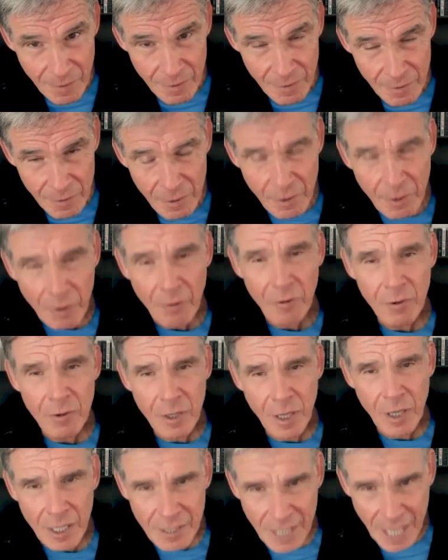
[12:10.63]
you know,
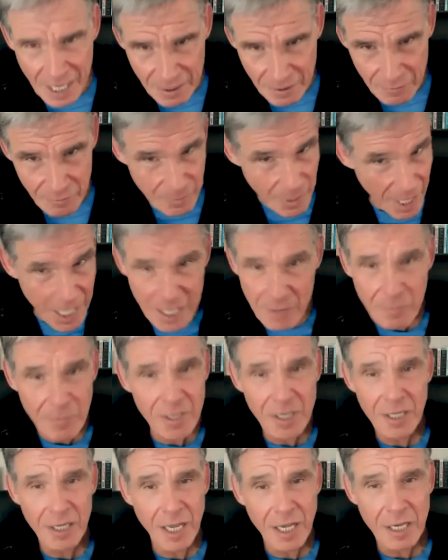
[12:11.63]
not, lack of any
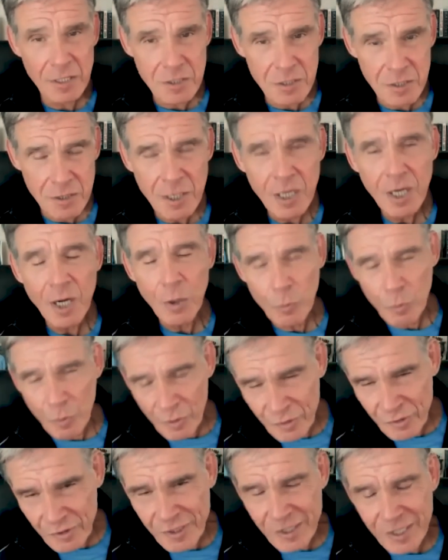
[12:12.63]
mitigation, will
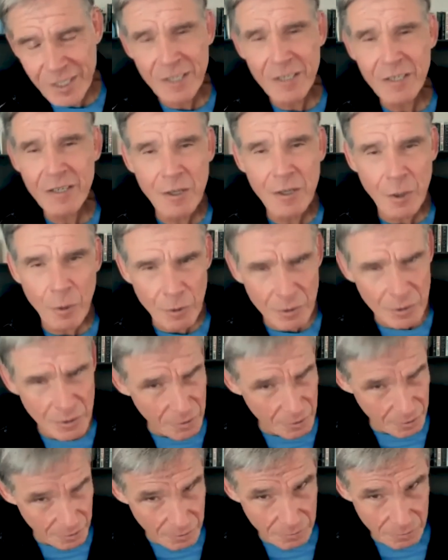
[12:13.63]
see, you know, a
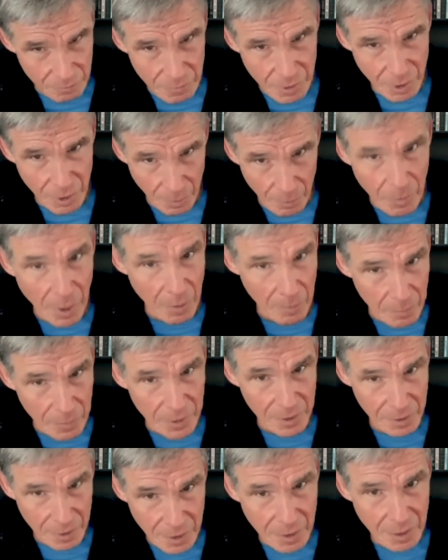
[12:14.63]
little uh, bump
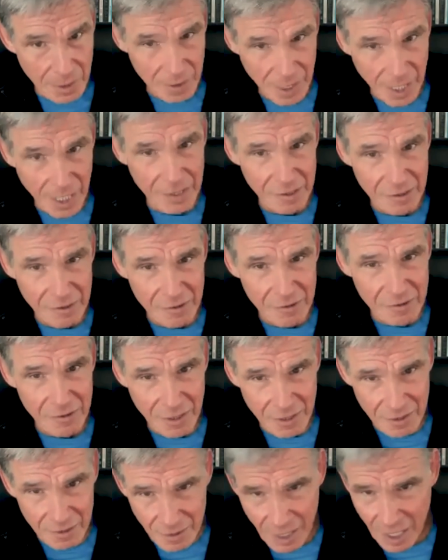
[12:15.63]
in, in cases
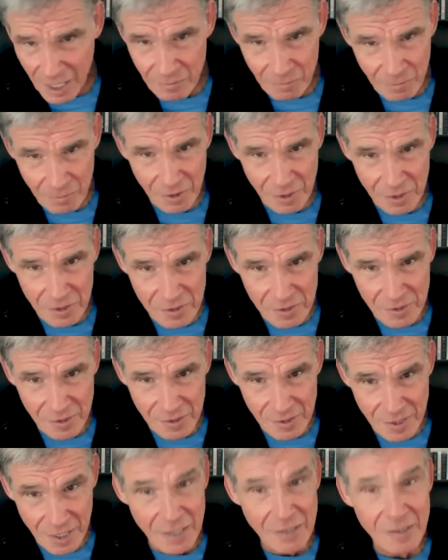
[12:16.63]
and hospitalizations
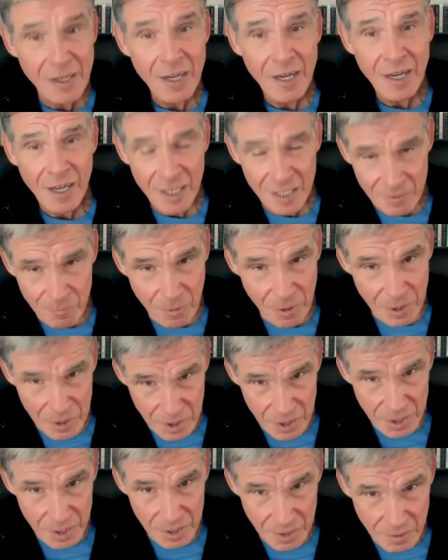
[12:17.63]
and deaths,
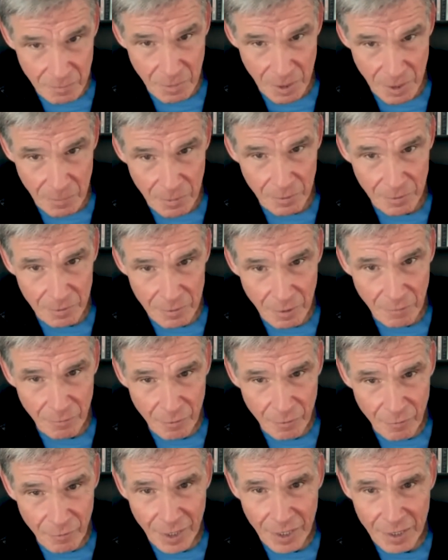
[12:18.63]
especially in the people of
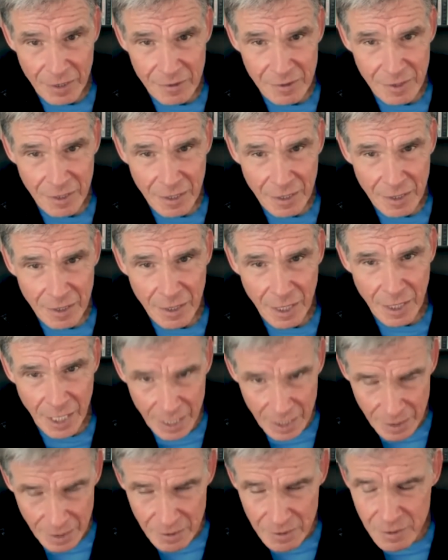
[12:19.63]
advanced
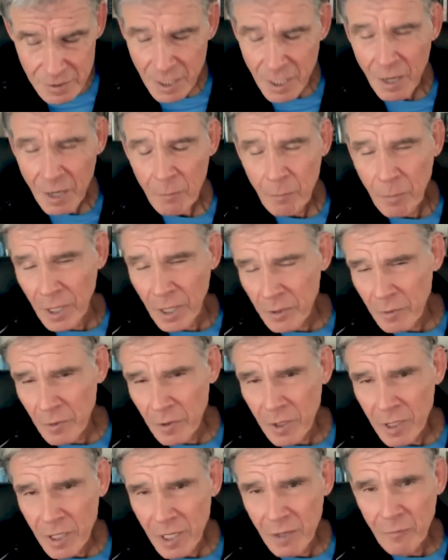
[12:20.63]
age. But
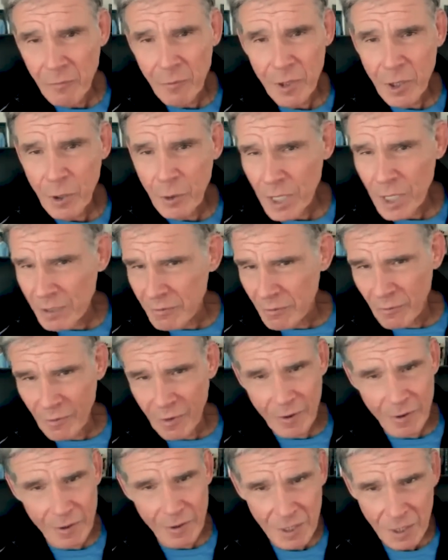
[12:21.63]
if we don't have a
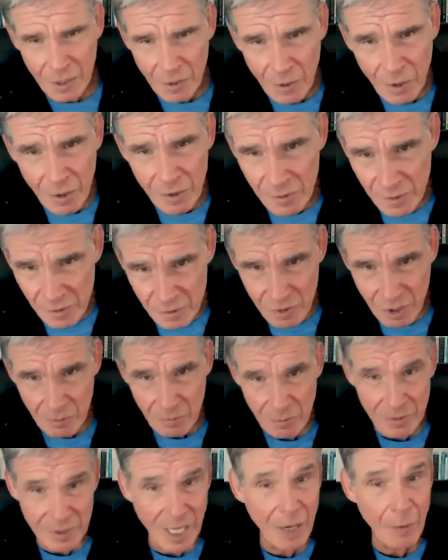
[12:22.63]
variant that causes
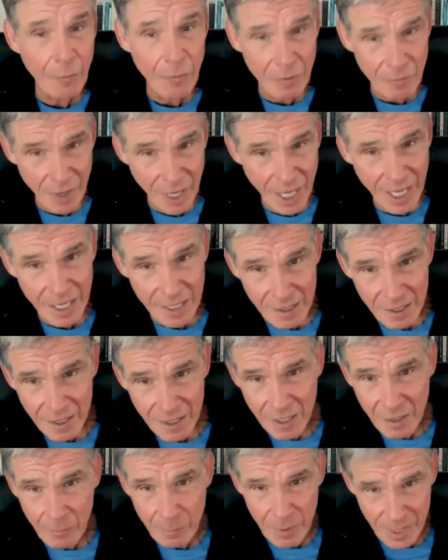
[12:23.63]
trouble like we've had
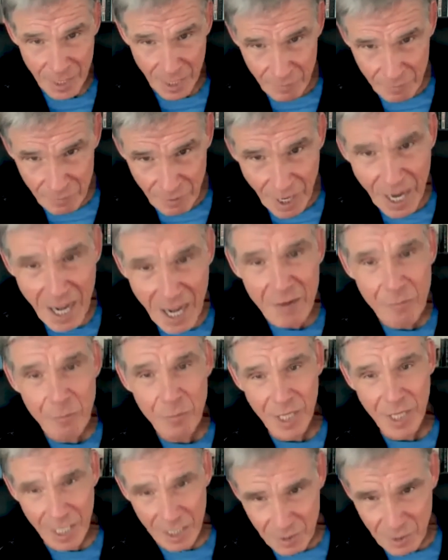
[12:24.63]
BA5,
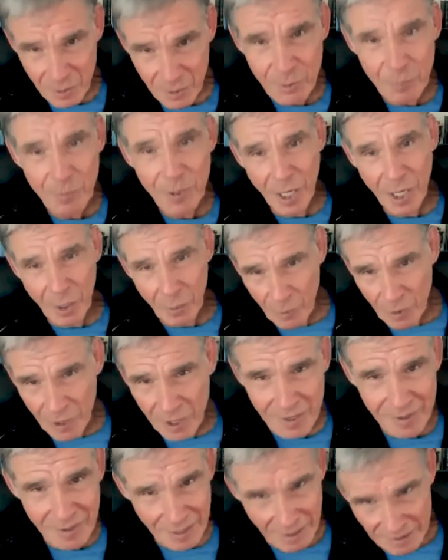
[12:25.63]
BA2,
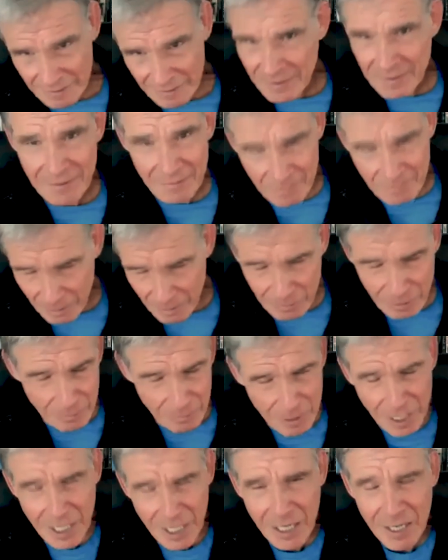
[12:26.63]
BA1, Delta, blah, blah,
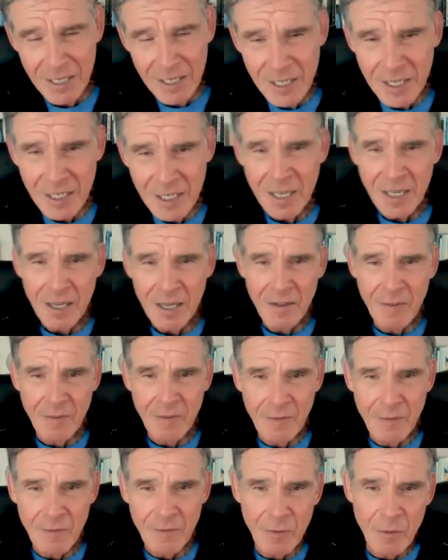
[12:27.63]
blah,
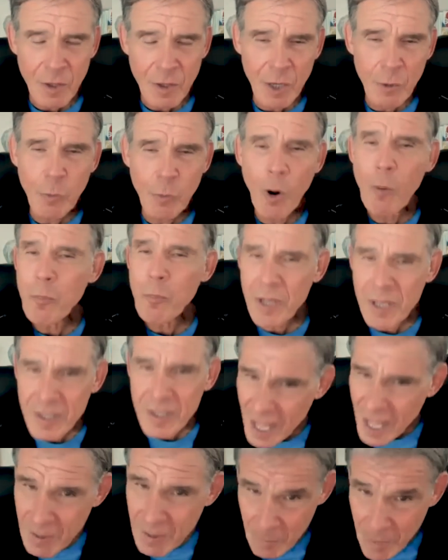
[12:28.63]
it won't be
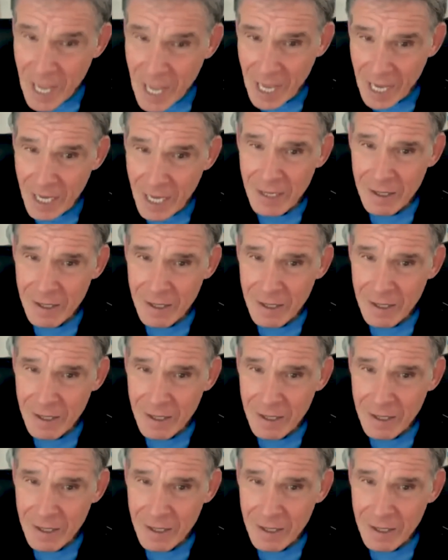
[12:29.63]
that bad.